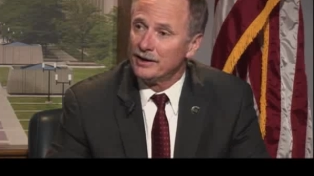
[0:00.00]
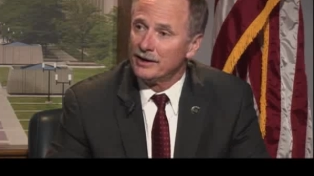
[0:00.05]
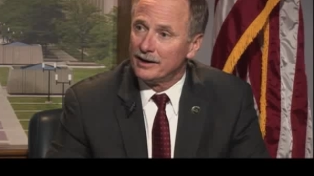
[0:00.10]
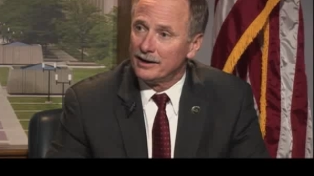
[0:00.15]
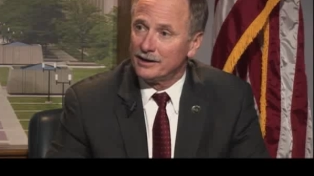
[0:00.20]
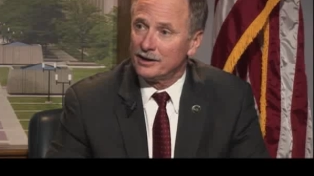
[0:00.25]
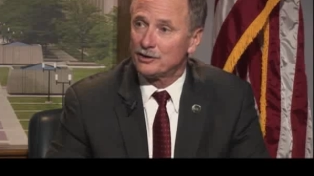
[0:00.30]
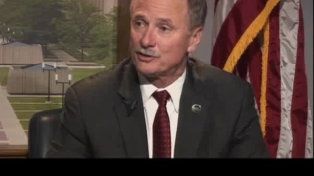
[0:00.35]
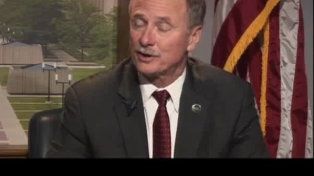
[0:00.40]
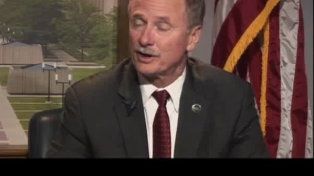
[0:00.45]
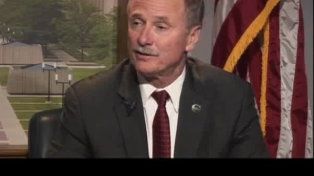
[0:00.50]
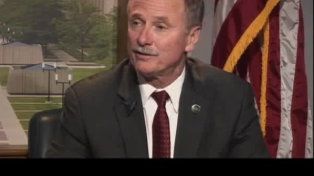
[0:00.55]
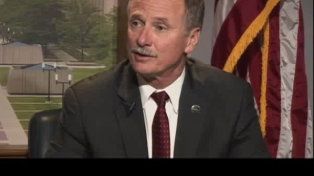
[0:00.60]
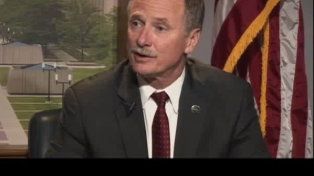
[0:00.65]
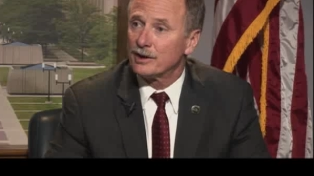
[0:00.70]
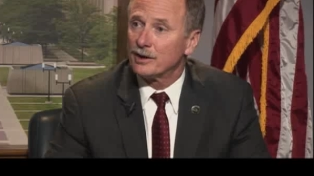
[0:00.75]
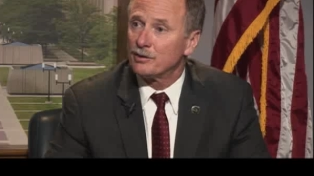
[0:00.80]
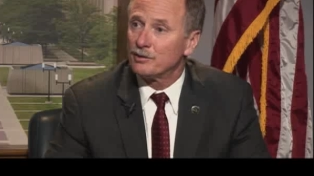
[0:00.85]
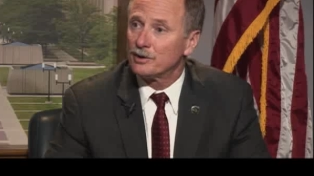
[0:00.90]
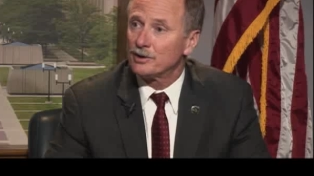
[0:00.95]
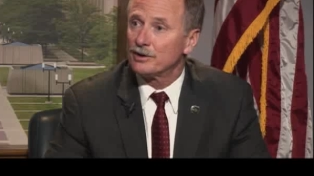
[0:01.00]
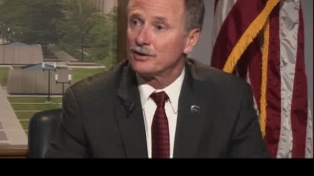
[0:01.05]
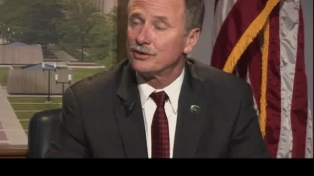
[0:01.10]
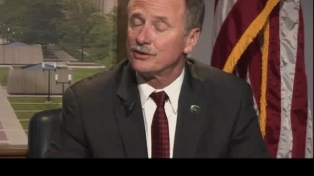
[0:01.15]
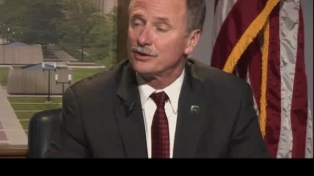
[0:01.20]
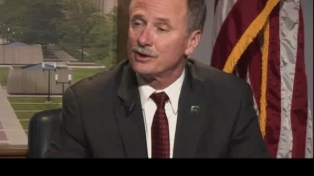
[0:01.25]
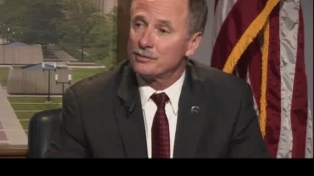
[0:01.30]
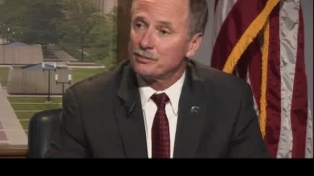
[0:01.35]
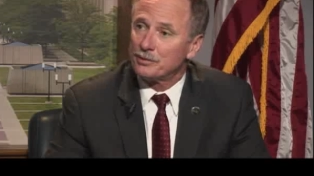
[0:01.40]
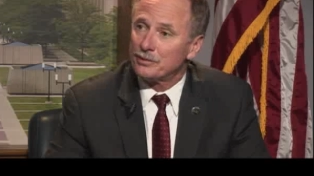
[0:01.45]
and then try to figure out what a
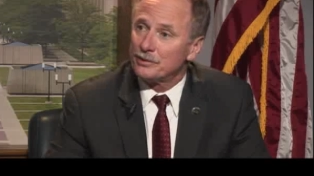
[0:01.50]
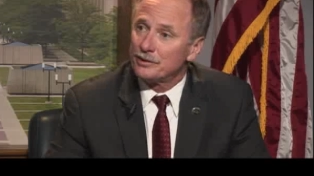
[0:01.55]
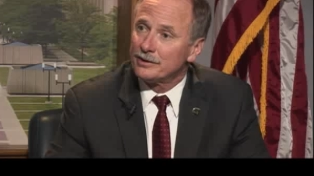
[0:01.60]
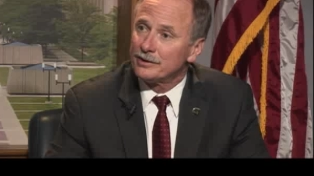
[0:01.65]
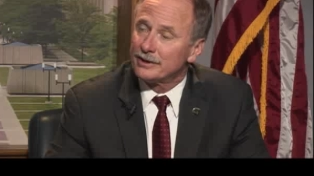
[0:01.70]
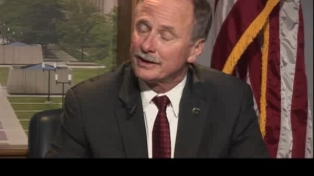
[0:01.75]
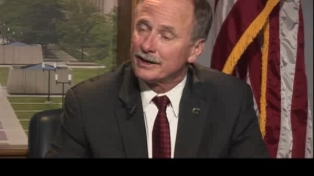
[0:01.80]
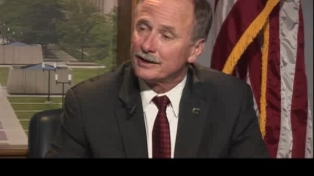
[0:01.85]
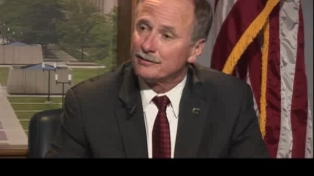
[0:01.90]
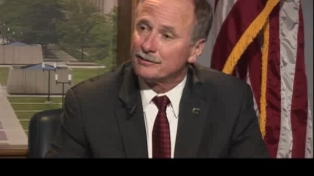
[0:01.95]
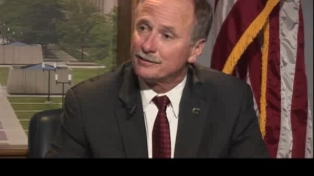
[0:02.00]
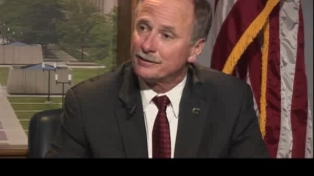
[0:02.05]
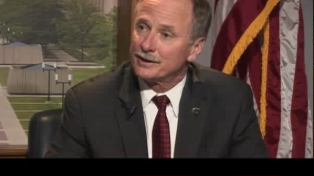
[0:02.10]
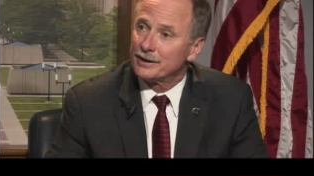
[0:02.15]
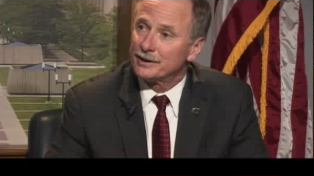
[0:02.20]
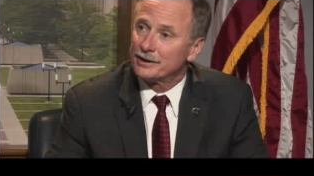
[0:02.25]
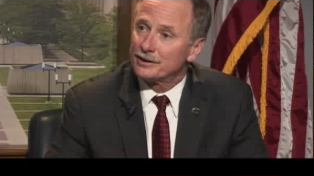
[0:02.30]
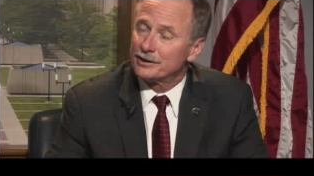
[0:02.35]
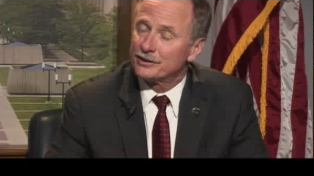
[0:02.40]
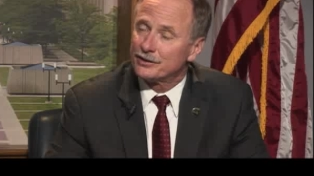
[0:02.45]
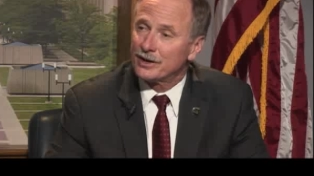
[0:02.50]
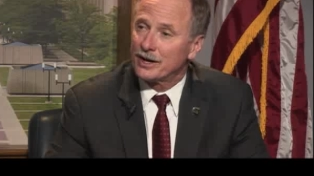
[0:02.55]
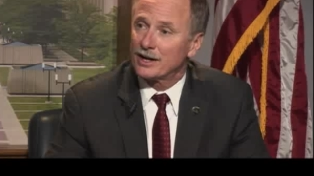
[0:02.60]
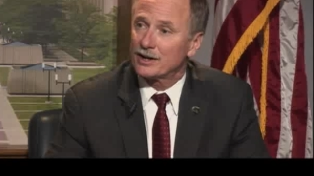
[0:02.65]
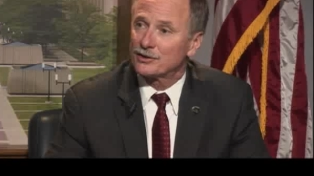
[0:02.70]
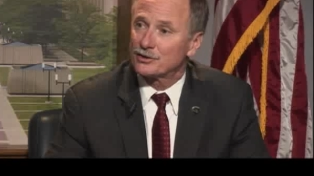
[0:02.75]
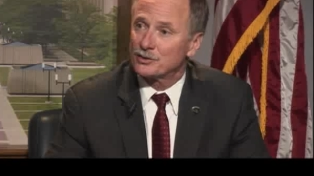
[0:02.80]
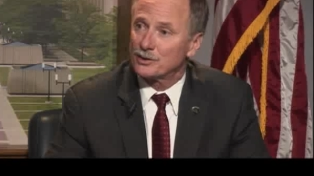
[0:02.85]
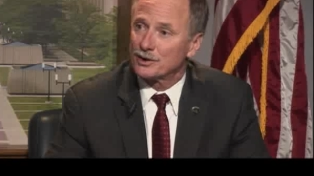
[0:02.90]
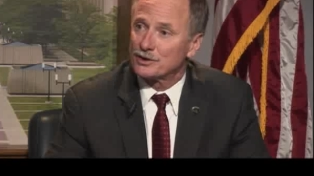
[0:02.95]
simple and fair
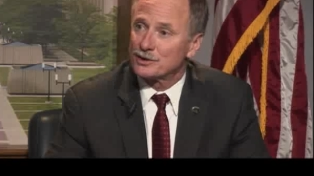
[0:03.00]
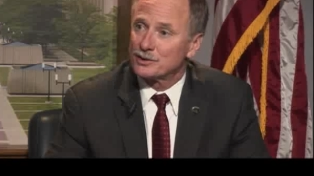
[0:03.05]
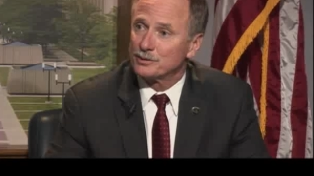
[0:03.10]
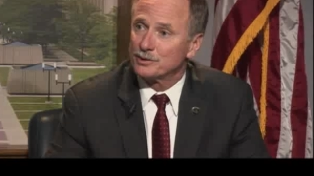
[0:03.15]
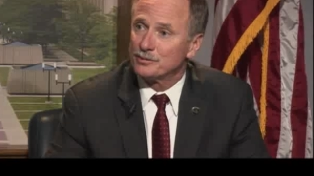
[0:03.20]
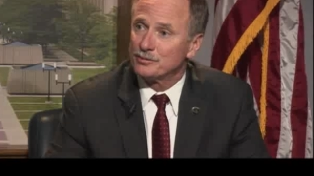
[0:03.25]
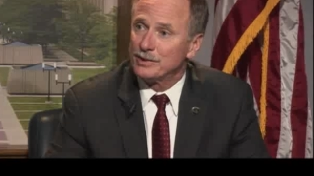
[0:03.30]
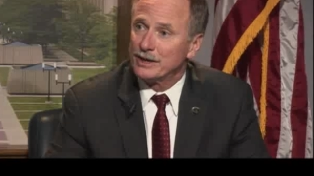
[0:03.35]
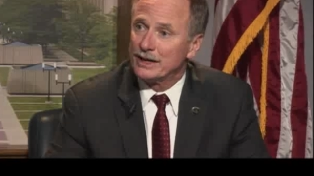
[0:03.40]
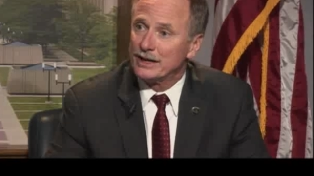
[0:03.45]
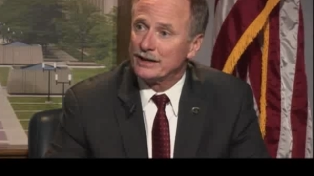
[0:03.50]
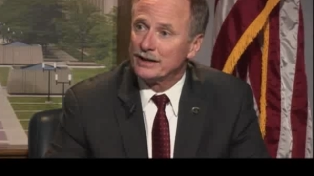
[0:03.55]
tax structure would be.